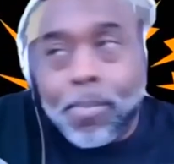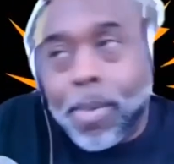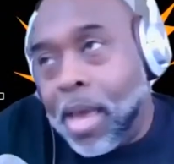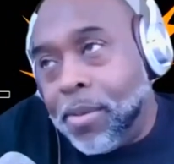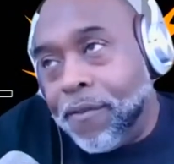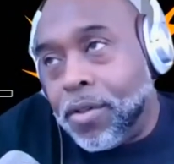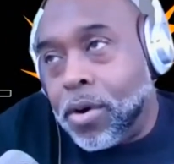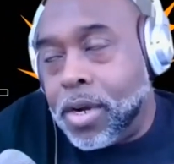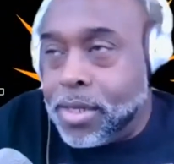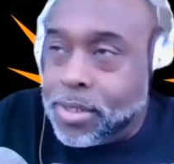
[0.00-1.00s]
Miami,
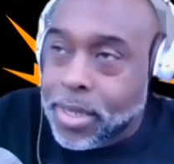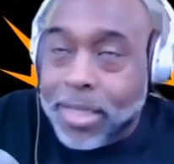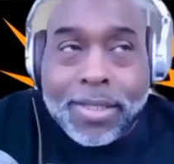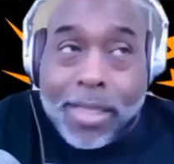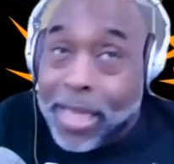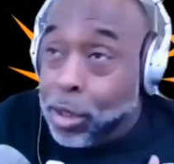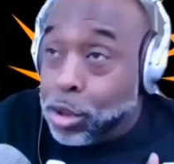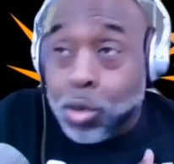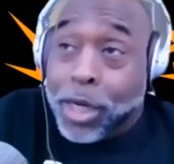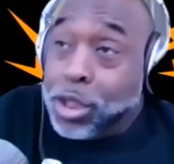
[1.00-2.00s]
Florida is seeing, this is in the
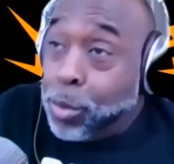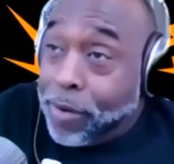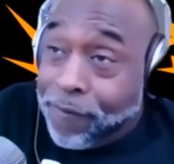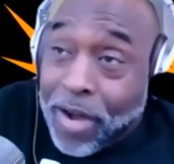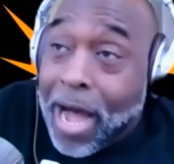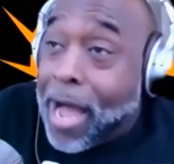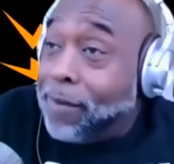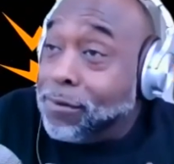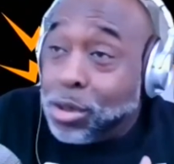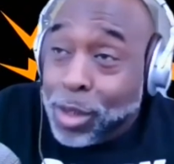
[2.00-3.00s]
year
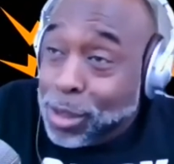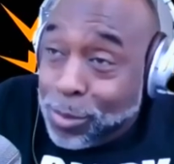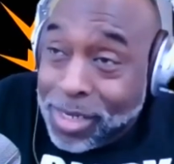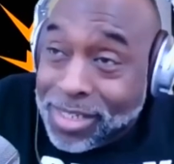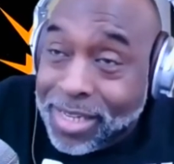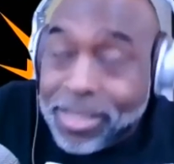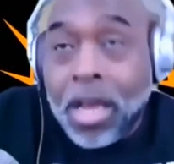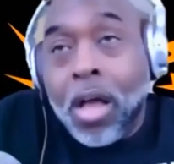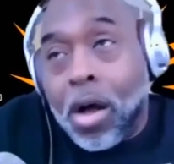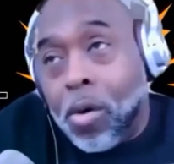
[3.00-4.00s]
2025,
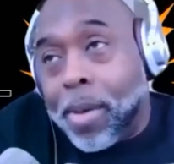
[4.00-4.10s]
2026.